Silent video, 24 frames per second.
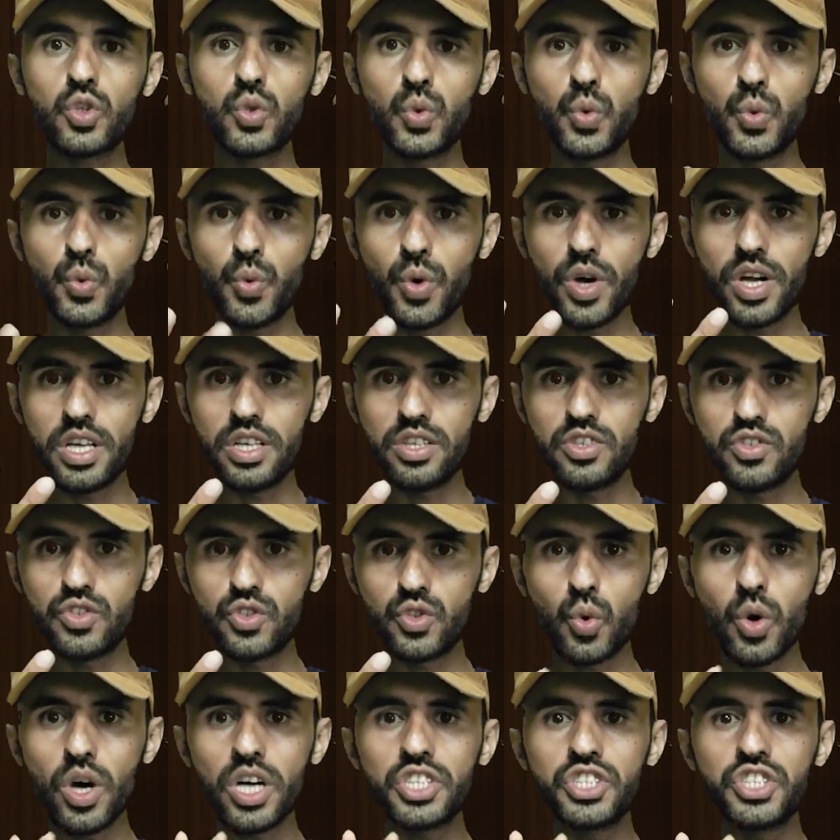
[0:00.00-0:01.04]
two ways
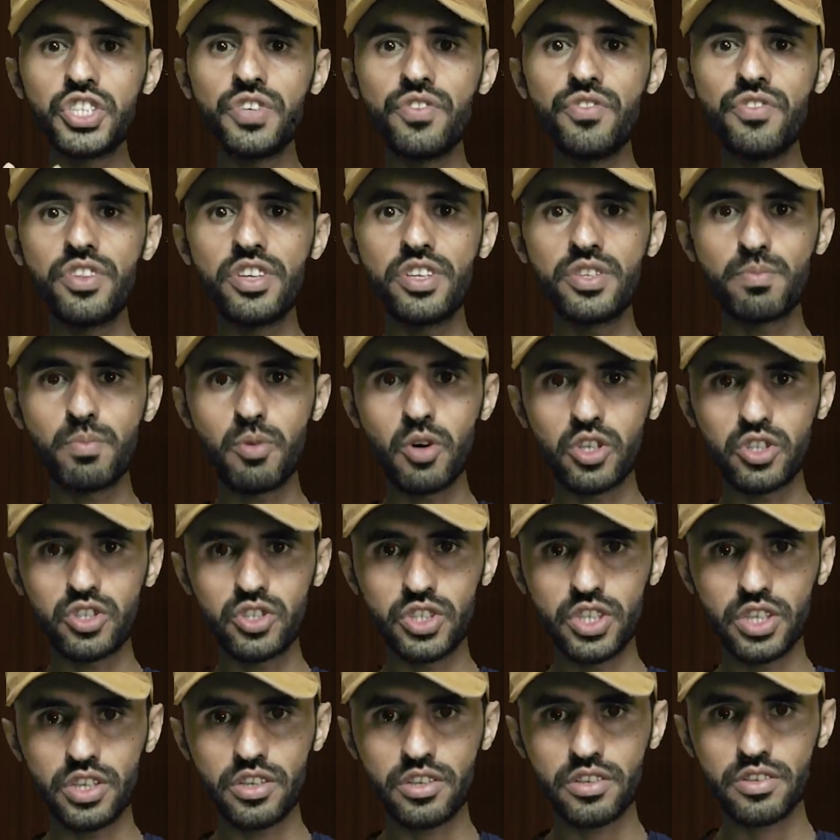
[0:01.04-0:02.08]
to achieve this
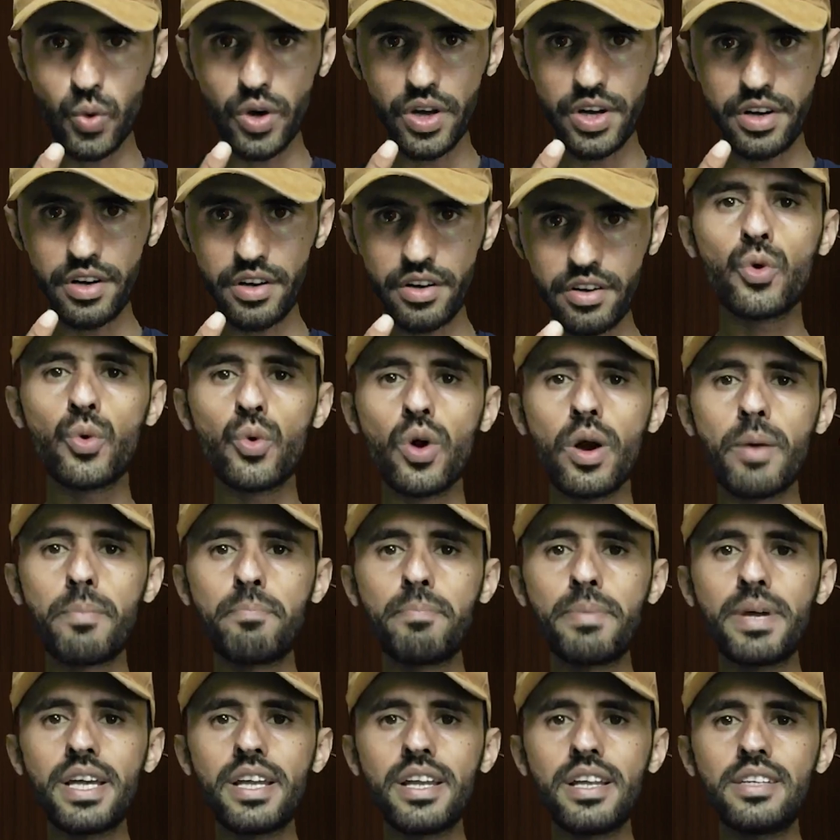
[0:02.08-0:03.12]
posture. One, through
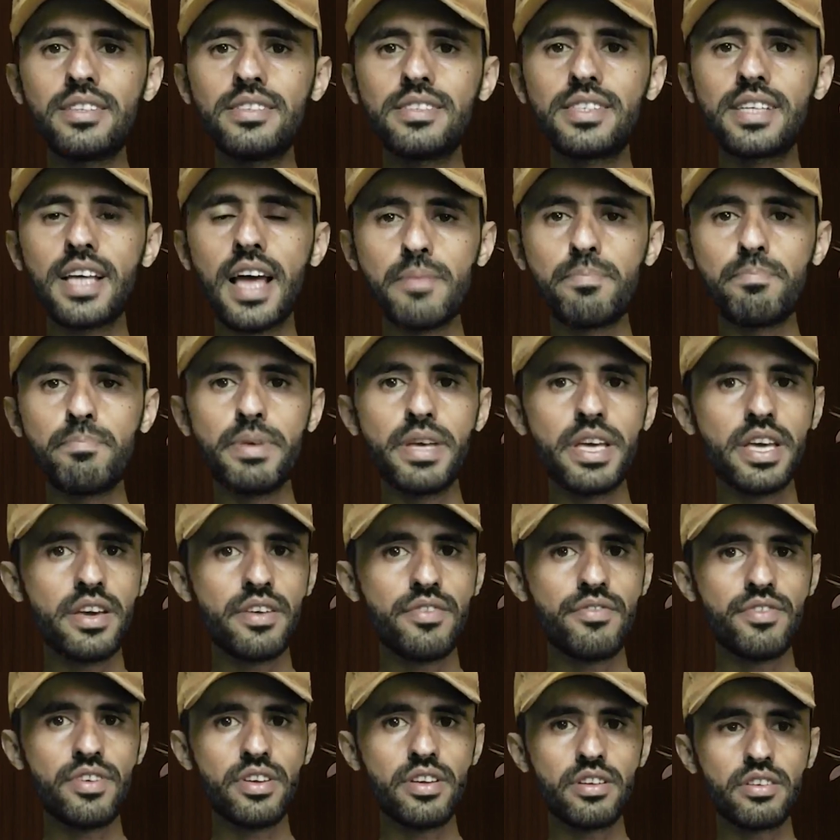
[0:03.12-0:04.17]
appearance and
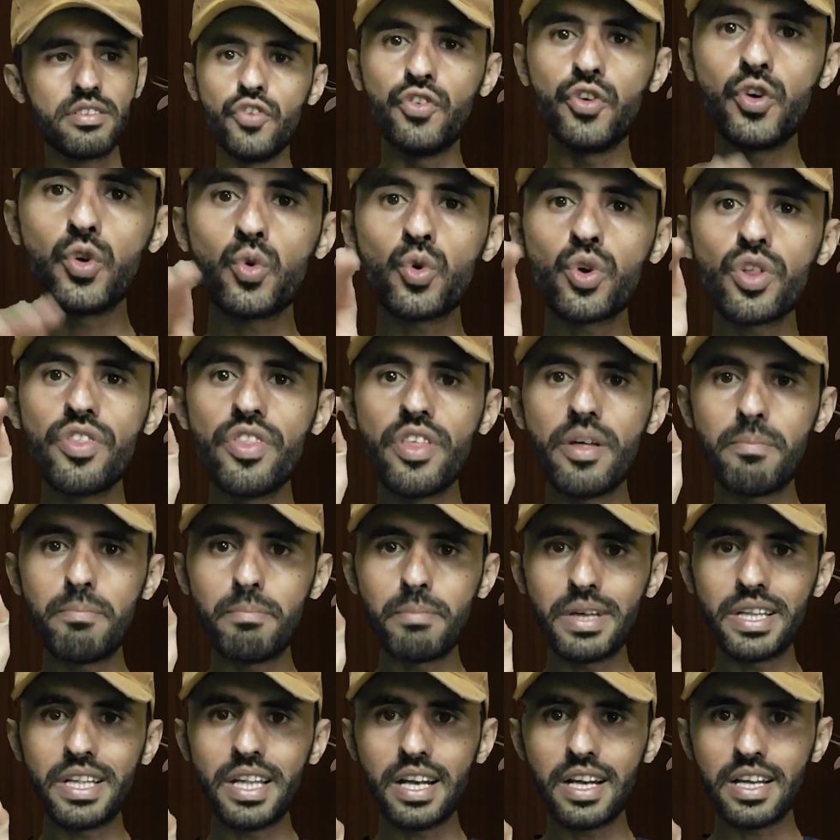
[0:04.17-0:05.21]
behavior. If you're in the
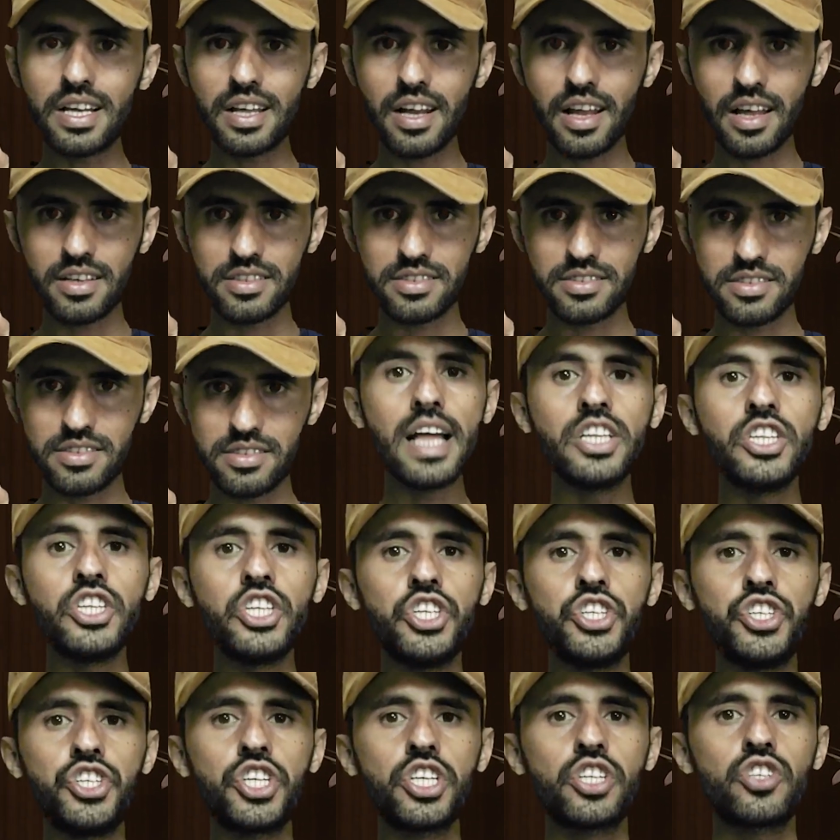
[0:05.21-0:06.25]
middle class and
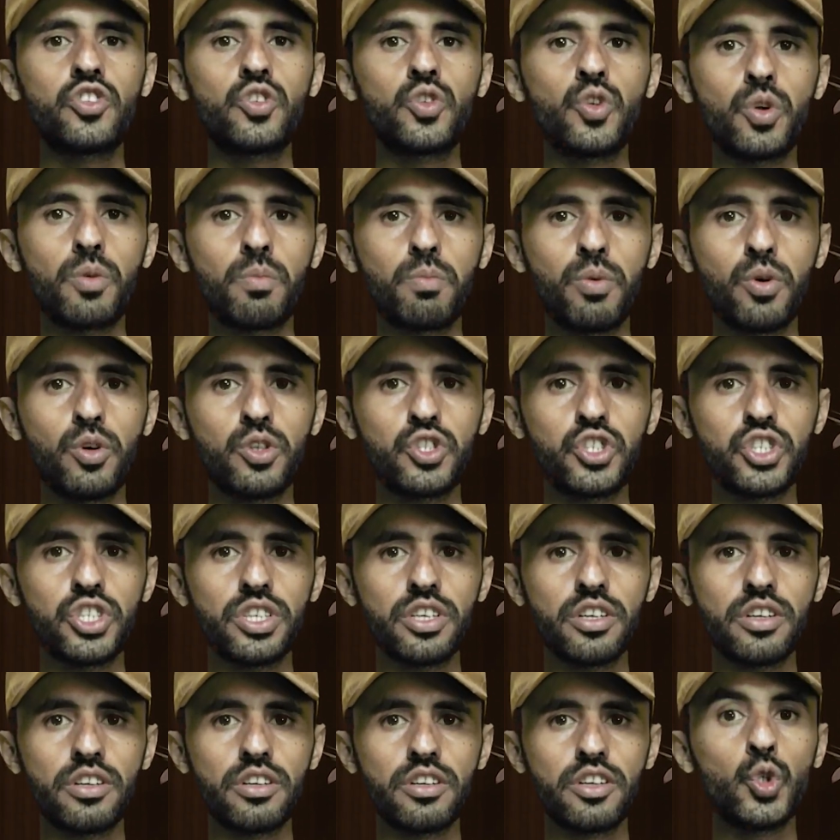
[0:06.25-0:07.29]
adjust your
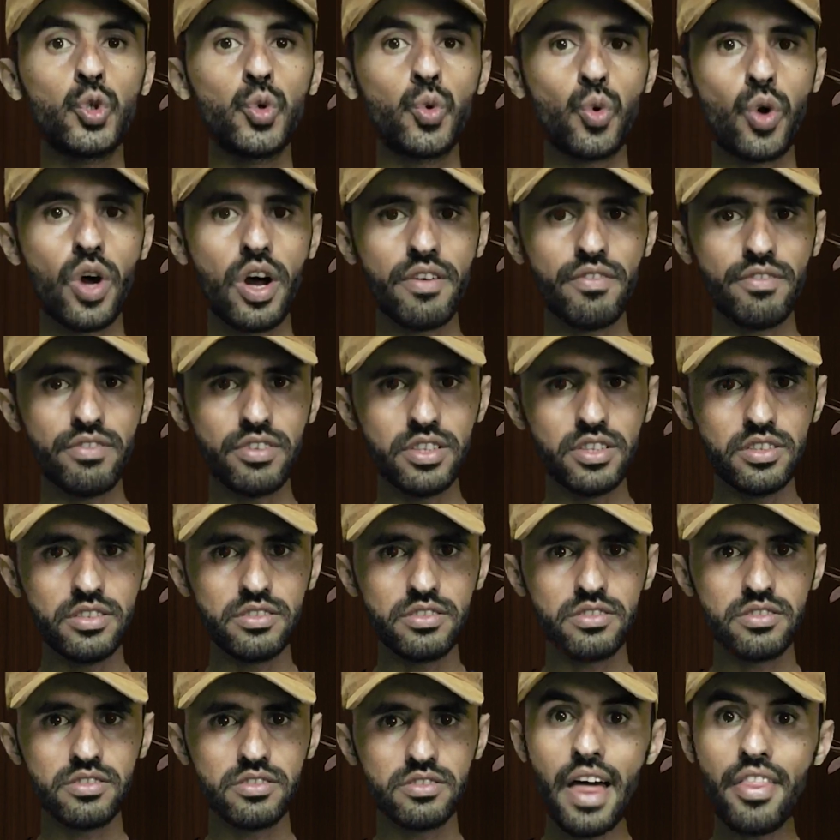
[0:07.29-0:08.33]
posture to show
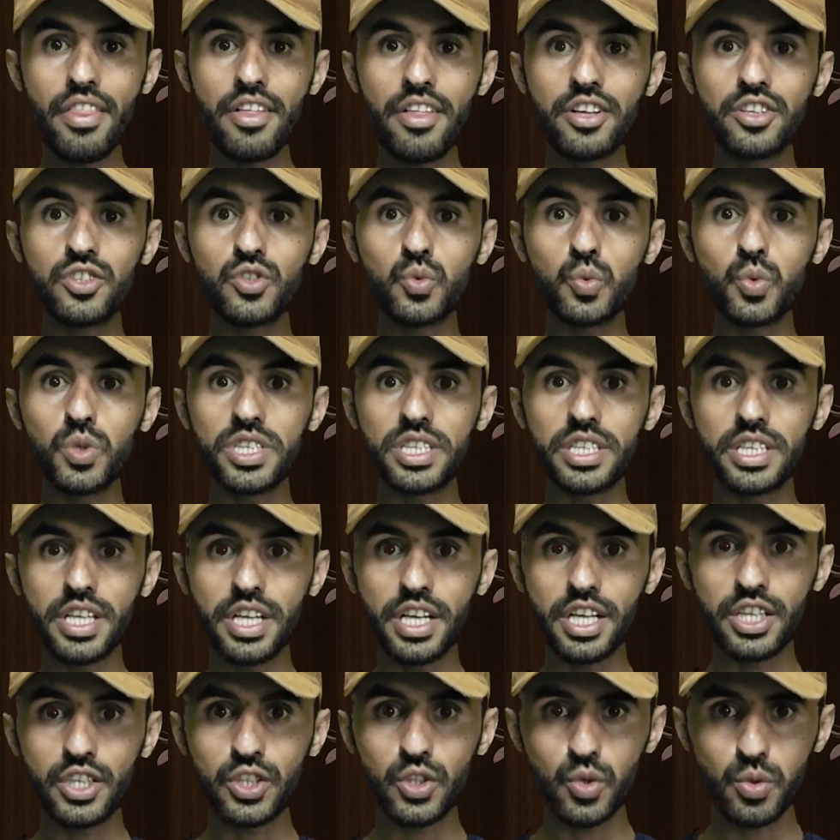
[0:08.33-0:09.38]
confidence, others will
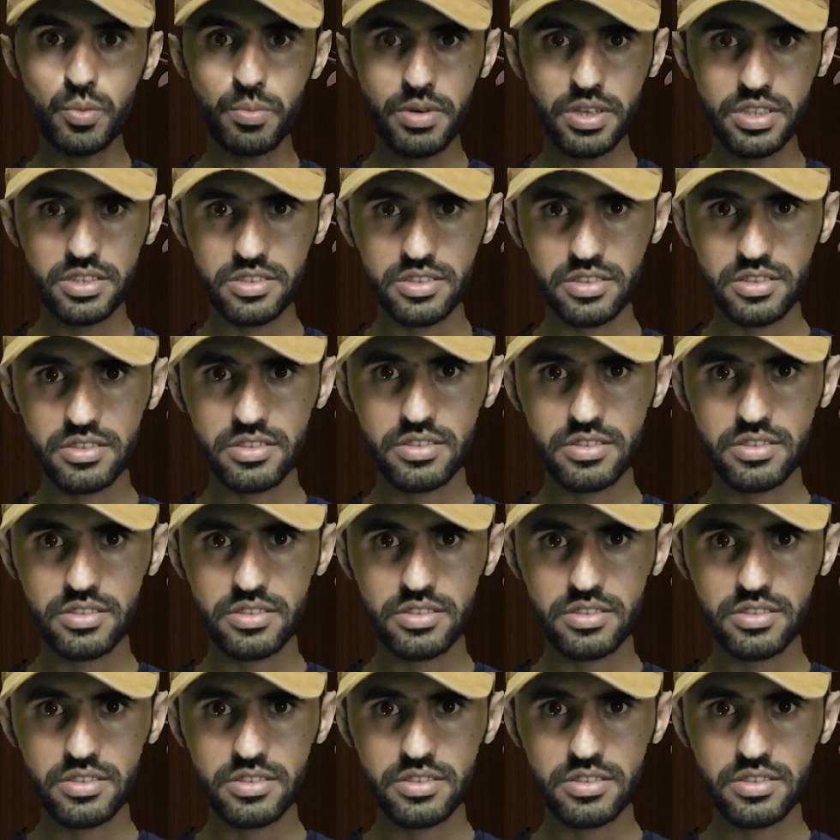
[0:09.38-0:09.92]
treat you better.